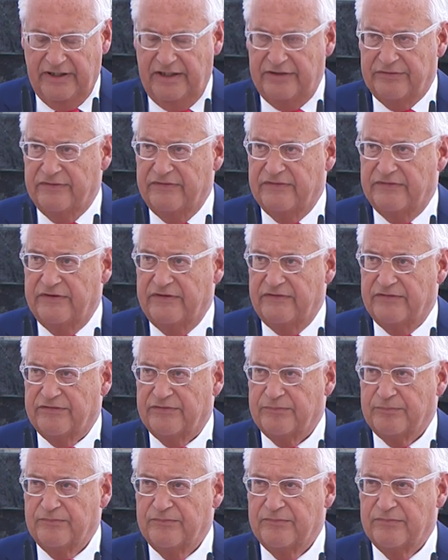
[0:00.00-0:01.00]

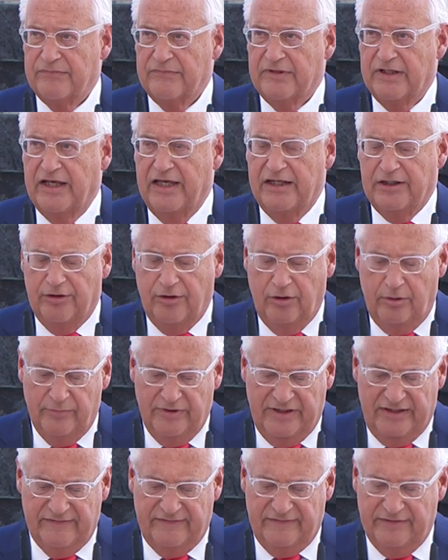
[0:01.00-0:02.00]
agencies, and in
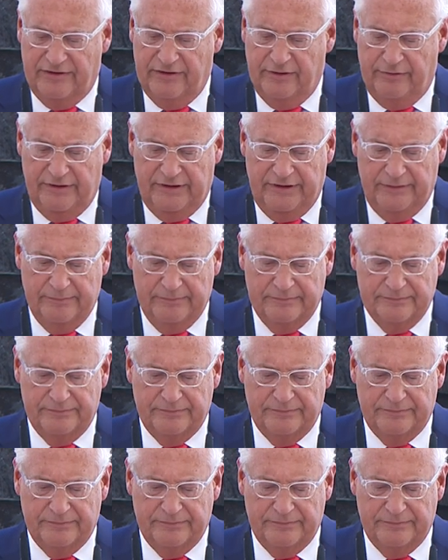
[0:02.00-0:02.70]
Homeland Security.